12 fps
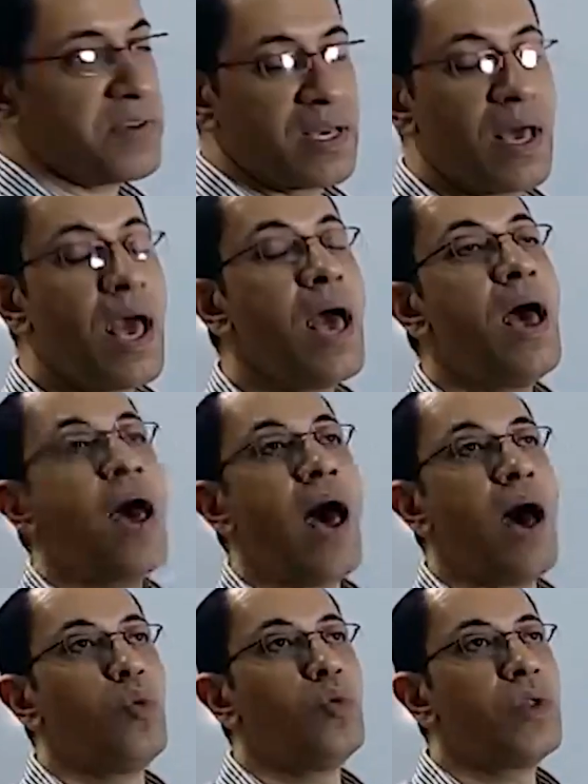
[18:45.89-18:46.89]
they
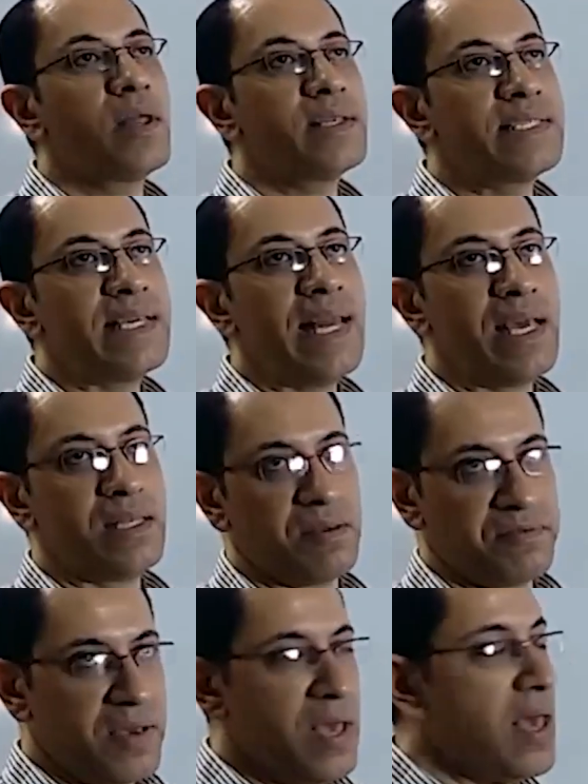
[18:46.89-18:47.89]
release a different
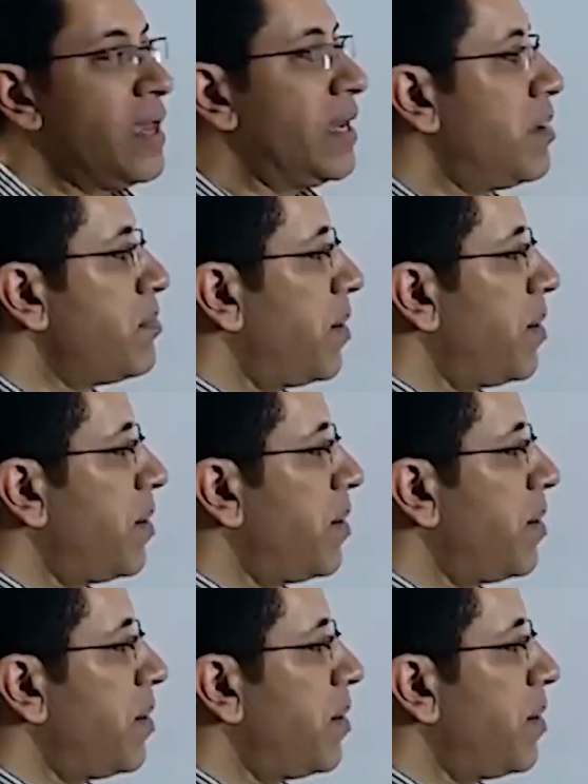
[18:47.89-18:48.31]
transmitter